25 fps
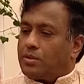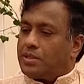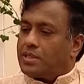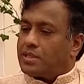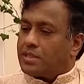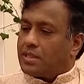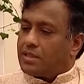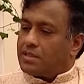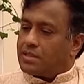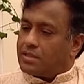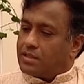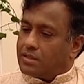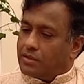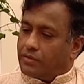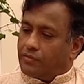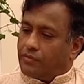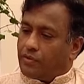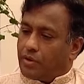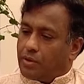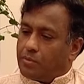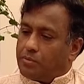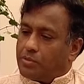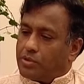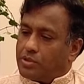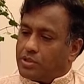you insist uh,
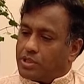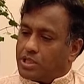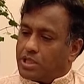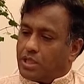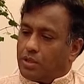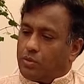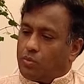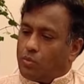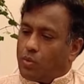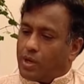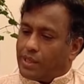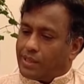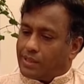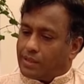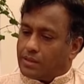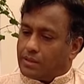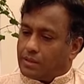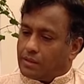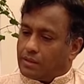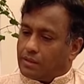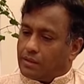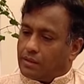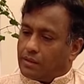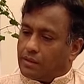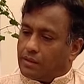very much in what
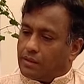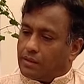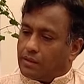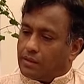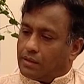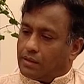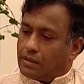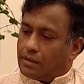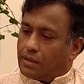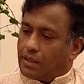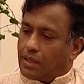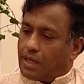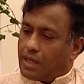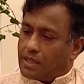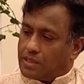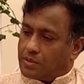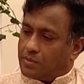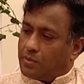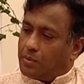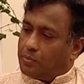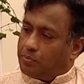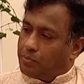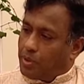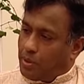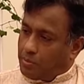uh,
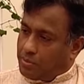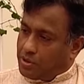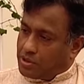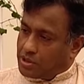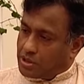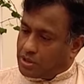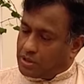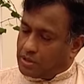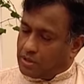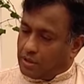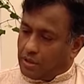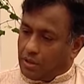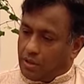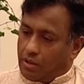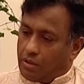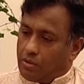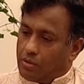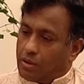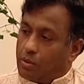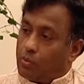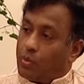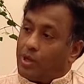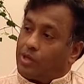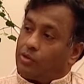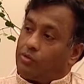has been published and
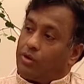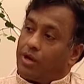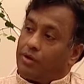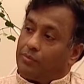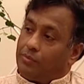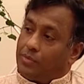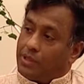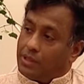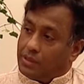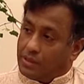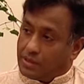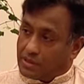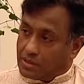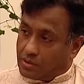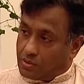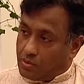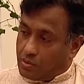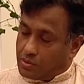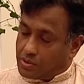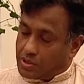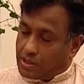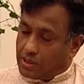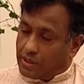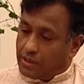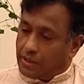you and what you have been
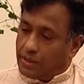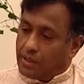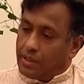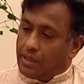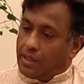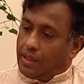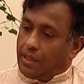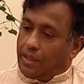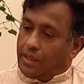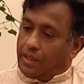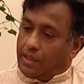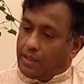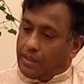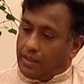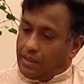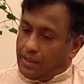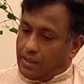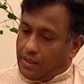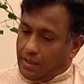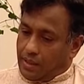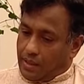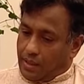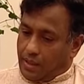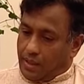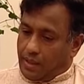discussing in
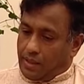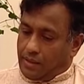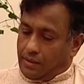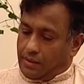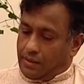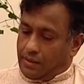India